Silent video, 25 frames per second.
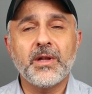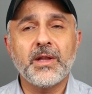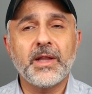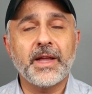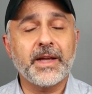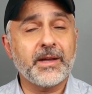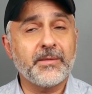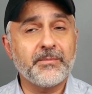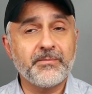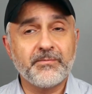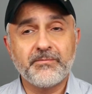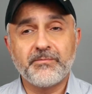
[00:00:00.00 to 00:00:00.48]

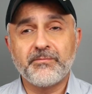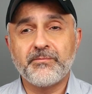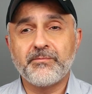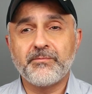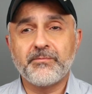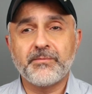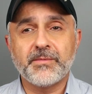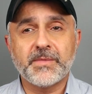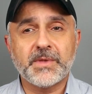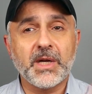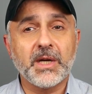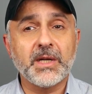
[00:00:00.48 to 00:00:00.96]
Like
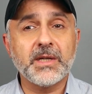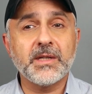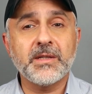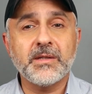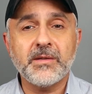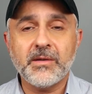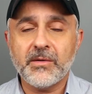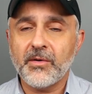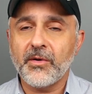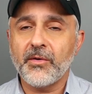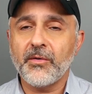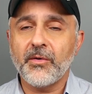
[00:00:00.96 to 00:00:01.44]

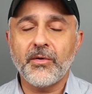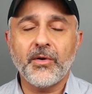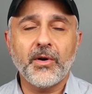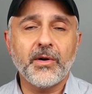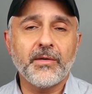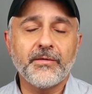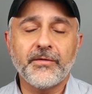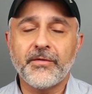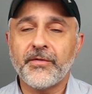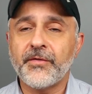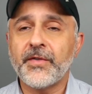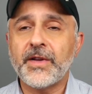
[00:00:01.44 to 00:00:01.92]
done?
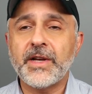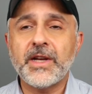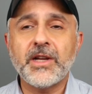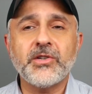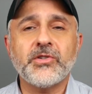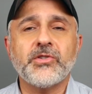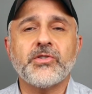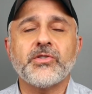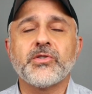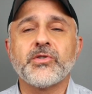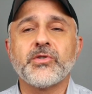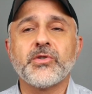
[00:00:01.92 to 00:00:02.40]

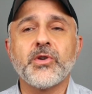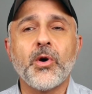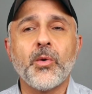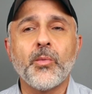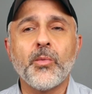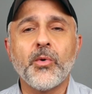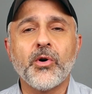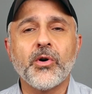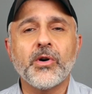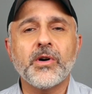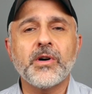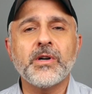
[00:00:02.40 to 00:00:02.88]
Finished? No
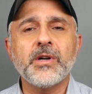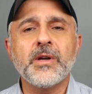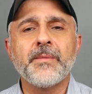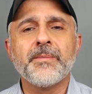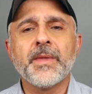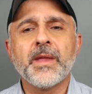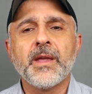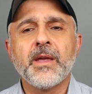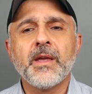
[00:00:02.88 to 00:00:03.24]
more?